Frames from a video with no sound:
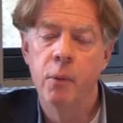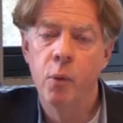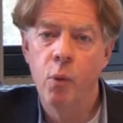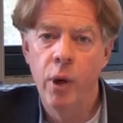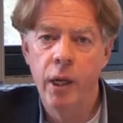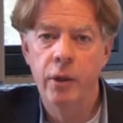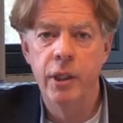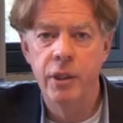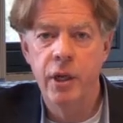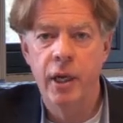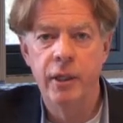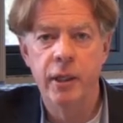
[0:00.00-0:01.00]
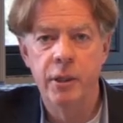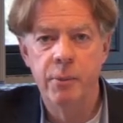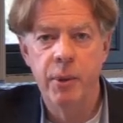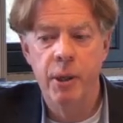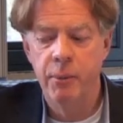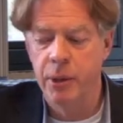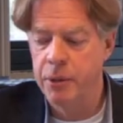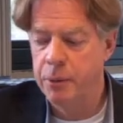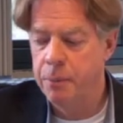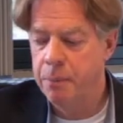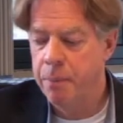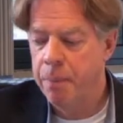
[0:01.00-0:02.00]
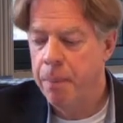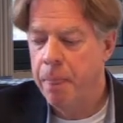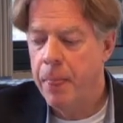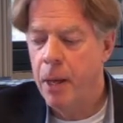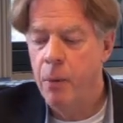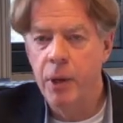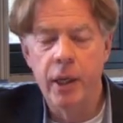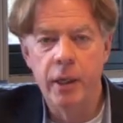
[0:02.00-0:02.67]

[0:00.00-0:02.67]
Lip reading: well-designed experiments. We